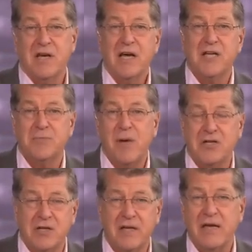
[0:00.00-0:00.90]

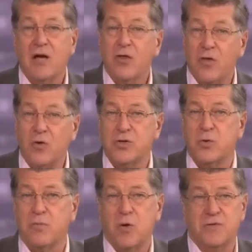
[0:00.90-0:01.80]
especially those who
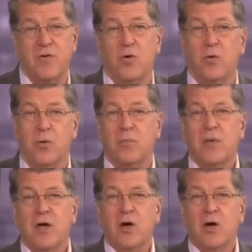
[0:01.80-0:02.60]
are most vulnerable.